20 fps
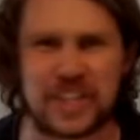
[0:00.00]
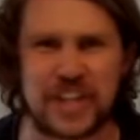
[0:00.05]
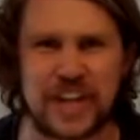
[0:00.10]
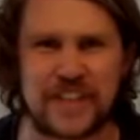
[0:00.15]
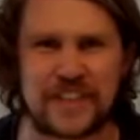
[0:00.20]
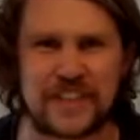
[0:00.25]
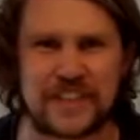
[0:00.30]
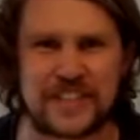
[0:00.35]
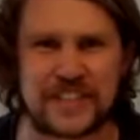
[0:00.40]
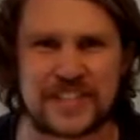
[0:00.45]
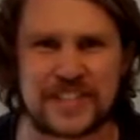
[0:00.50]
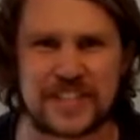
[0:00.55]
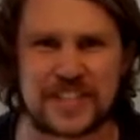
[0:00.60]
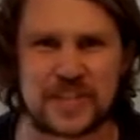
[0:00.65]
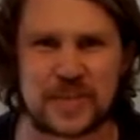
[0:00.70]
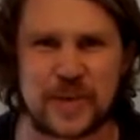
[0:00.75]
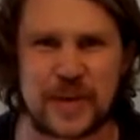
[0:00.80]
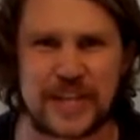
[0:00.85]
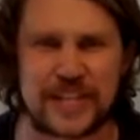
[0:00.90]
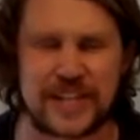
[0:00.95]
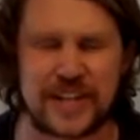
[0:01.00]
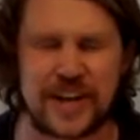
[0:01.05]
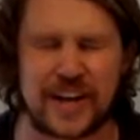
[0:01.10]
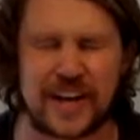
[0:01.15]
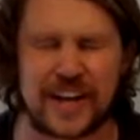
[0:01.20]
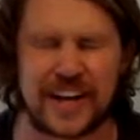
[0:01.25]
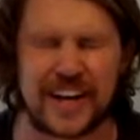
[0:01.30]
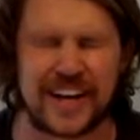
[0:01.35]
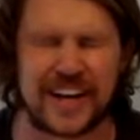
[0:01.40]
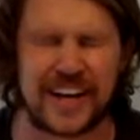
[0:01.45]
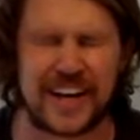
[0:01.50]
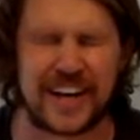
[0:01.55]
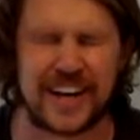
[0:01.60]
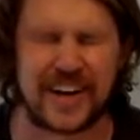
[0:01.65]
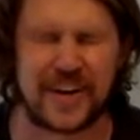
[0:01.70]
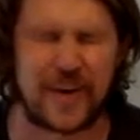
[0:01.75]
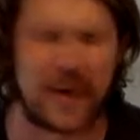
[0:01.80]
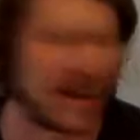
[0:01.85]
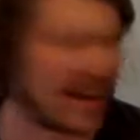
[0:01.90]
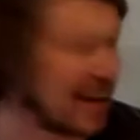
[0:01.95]
chef that swears a lot?
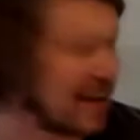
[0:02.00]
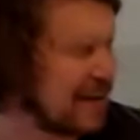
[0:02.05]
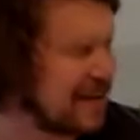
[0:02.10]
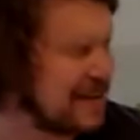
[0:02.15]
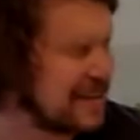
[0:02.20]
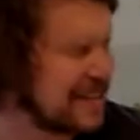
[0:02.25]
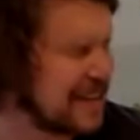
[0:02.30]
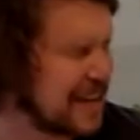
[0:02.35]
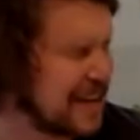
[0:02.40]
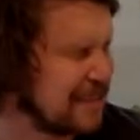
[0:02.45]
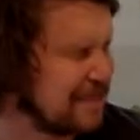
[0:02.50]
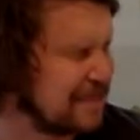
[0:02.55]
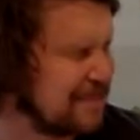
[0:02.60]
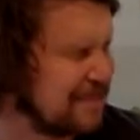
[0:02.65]
Why can't I remember his name?